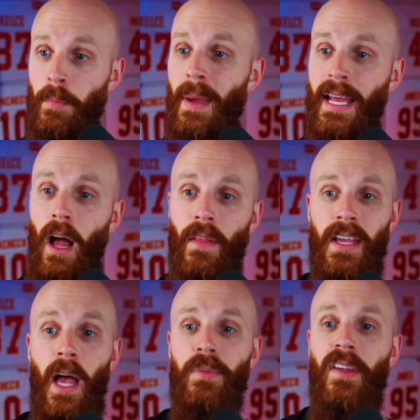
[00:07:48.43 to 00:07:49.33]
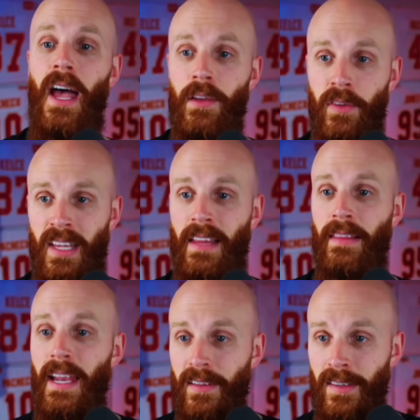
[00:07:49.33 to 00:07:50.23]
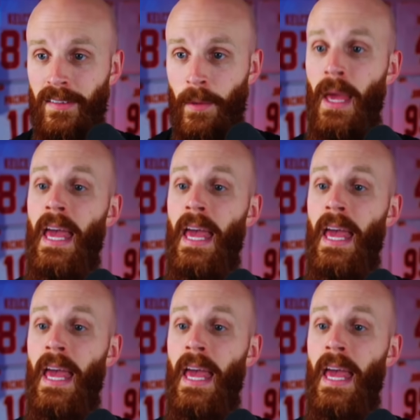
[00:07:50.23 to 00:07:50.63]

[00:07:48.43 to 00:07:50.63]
betting on the upside of his athleticism